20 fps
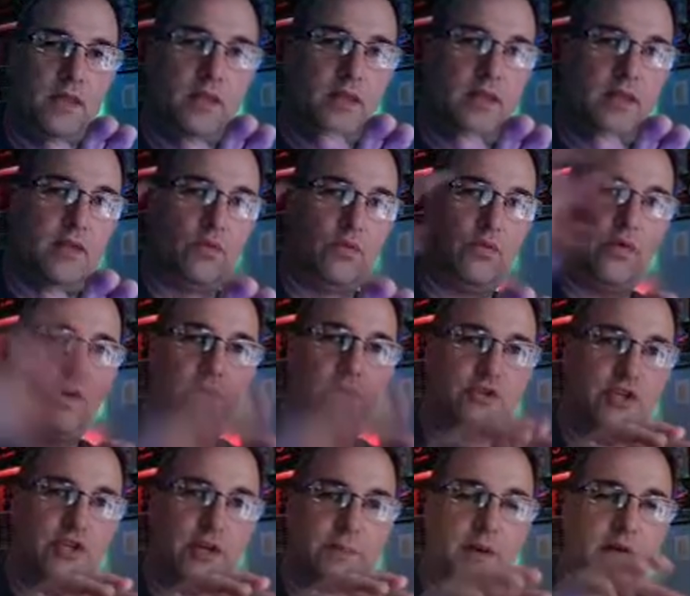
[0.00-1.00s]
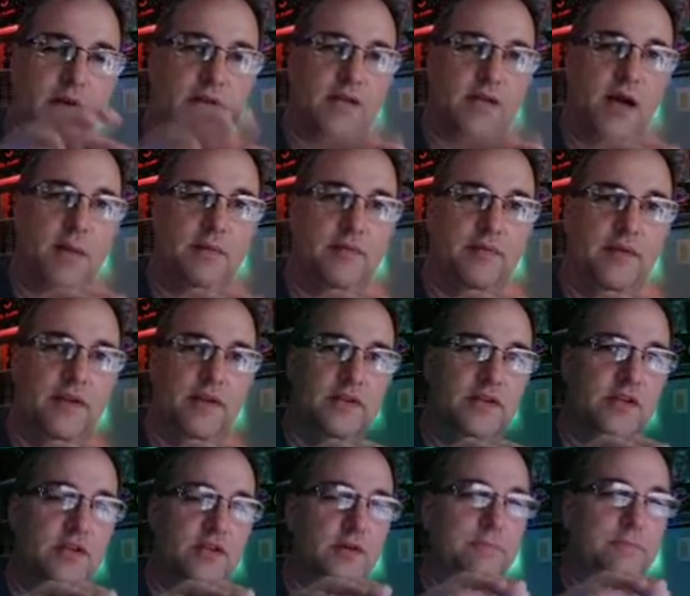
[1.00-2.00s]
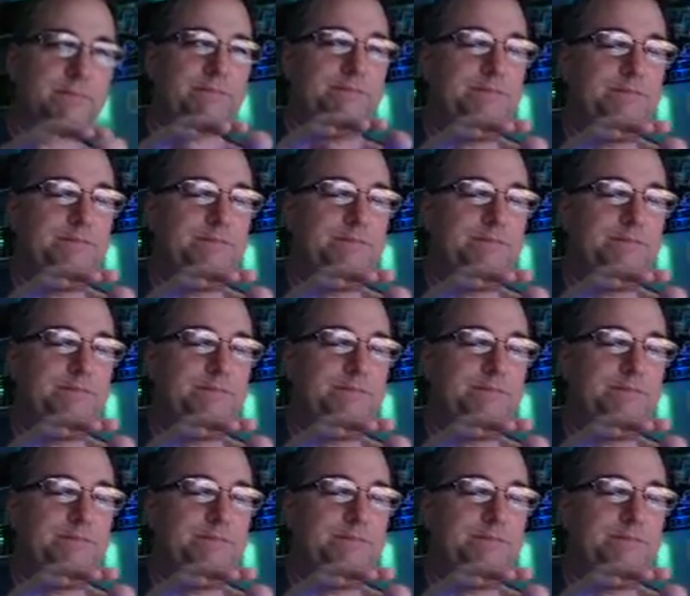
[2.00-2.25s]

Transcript: the real chip on top of it. So you're